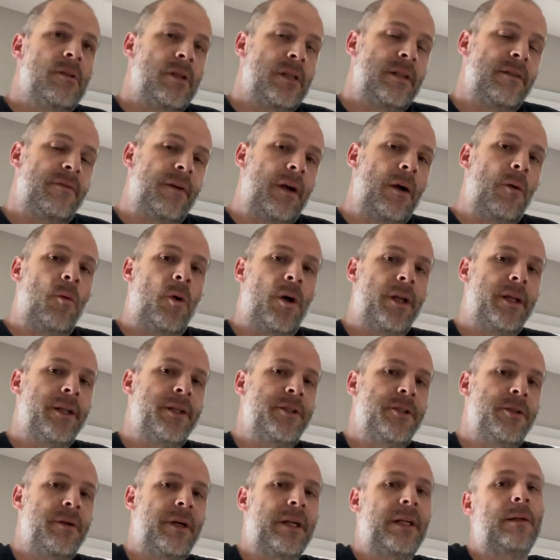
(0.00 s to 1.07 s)
if I wanted
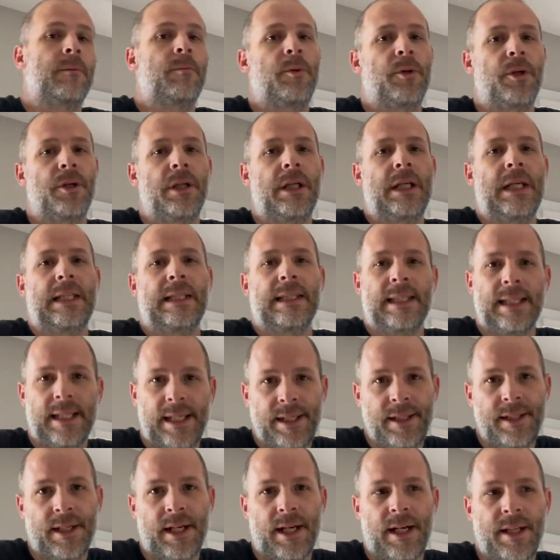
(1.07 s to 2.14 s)
to, I can put a
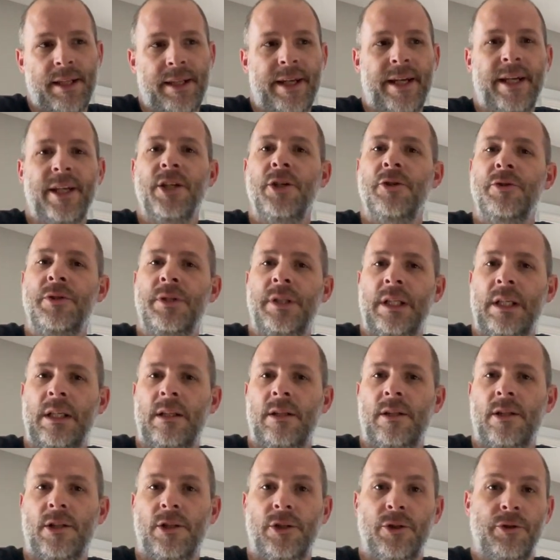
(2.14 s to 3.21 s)
light on that using
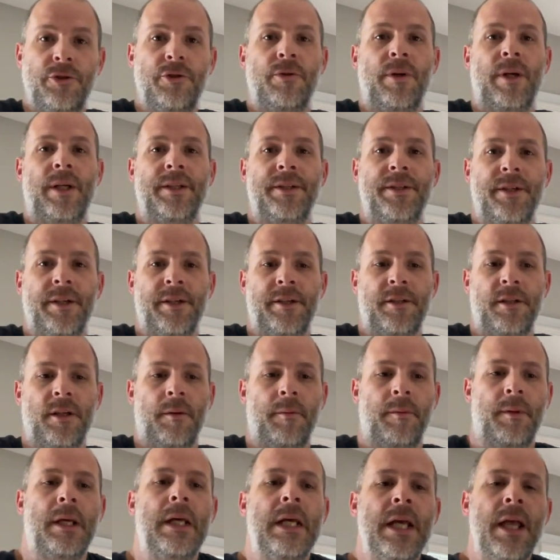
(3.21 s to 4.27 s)
the Lutron system.